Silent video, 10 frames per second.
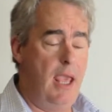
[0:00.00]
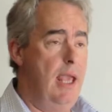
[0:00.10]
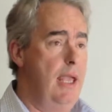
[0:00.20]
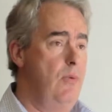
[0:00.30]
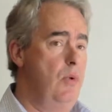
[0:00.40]

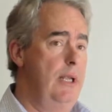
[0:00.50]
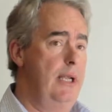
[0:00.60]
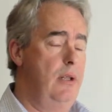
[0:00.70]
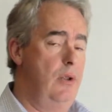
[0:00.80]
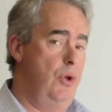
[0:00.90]
It will
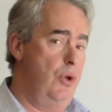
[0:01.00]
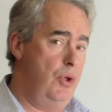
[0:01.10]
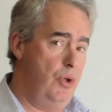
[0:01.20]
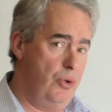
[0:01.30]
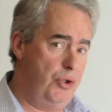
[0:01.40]
include
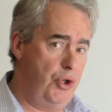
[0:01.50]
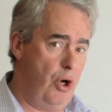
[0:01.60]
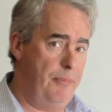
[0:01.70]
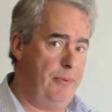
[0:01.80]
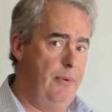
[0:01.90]
your
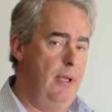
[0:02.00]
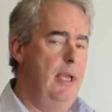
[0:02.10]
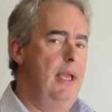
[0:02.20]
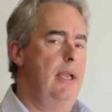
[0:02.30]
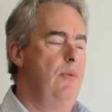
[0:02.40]
shop.
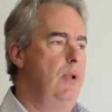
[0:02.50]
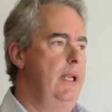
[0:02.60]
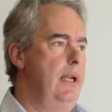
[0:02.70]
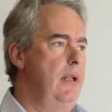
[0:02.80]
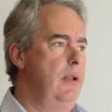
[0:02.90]
It will
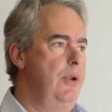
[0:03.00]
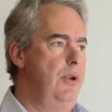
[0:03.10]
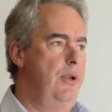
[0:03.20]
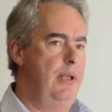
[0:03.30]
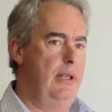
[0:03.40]

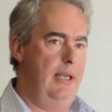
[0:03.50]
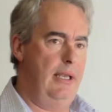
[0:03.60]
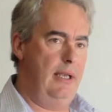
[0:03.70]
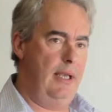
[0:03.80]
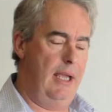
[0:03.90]
include
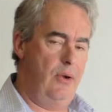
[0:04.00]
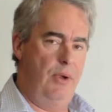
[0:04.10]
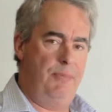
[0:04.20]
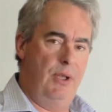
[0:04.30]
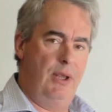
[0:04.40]
the
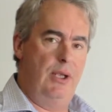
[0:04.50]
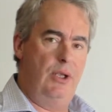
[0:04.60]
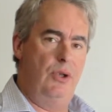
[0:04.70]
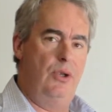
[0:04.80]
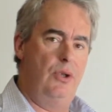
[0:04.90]
equipment that
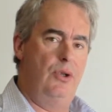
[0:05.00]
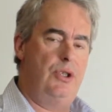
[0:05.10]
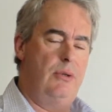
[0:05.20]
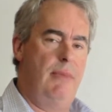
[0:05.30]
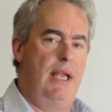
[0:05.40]
you use
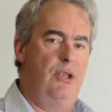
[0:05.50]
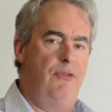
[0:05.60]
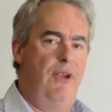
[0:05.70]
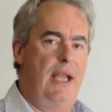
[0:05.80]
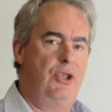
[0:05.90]
to
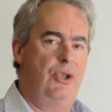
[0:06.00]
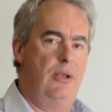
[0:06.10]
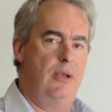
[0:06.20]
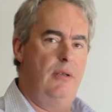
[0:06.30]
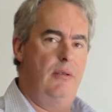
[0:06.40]
manufacture
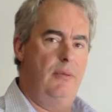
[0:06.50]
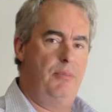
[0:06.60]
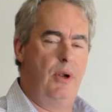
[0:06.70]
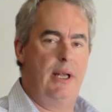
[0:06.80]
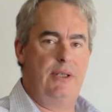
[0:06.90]
the
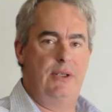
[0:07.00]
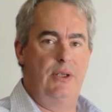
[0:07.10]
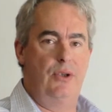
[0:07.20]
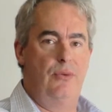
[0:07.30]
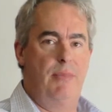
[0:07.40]
products that
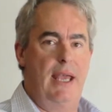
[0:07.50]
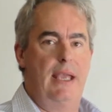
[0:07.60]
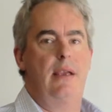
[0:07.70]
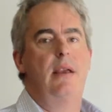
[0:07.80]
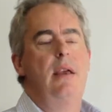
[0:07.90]
you
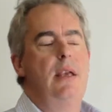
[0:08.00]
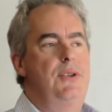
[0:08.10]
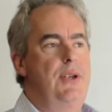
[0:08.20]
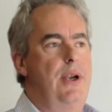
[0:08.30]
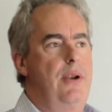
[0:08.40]
make.
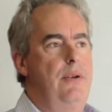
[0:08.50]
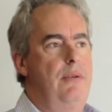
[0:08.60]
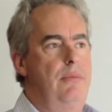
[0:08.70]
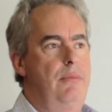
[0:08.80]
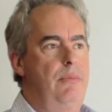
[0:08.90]
So
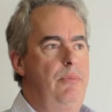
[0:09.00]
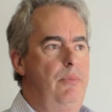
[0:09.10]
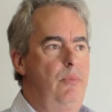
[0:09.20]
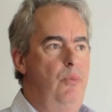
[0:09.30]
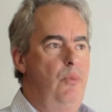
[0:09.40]

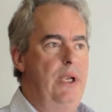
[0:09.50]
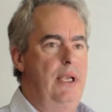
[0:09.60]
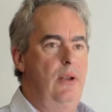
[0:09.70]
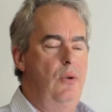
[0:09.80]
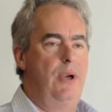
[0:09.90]
we
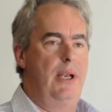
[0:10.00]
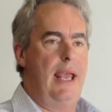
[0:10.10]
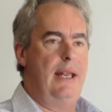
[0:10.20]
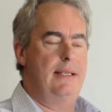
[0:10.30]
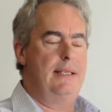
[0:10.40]
can look at
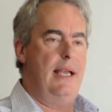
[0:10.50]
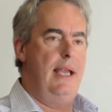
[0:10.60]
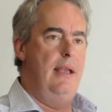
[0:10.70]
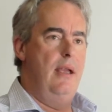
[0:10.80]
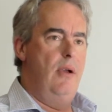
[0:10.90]
that and
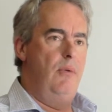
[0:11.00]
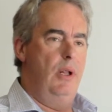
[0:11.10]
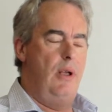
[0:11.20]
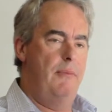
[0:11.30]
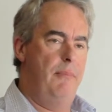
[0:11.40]
say, well,
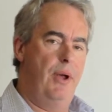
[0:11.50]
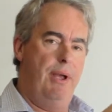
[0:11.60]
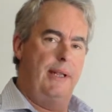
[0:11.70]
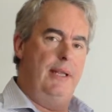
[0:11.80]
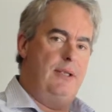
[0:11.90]
I'm
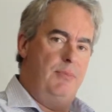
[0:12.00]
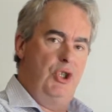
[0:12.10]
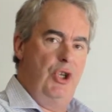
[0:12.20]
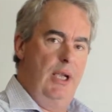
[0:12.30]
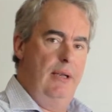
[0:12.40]
buying this
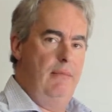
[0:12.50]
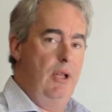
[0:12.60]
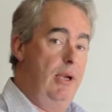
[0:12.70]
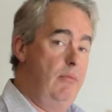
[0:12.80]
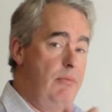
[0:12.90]
machine.
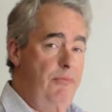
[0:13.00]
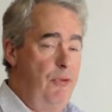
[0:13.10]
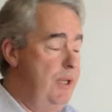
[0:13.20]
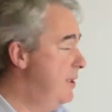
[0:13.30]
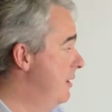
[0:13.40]
Like,
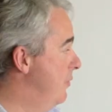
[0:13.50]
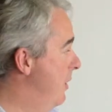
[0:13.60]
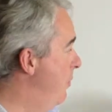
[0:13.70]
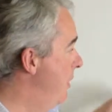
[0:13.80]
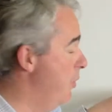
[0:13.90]
for instance,
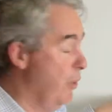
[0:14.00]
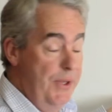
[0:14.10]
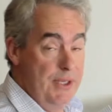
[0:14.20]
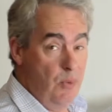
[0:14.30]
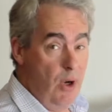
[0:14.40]
when we bought
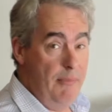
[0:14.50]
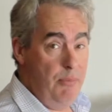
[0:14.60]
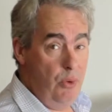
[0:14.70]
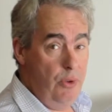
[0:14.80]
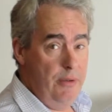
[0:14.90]
this
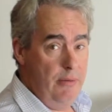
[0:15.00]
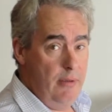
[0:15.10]
whiteboard,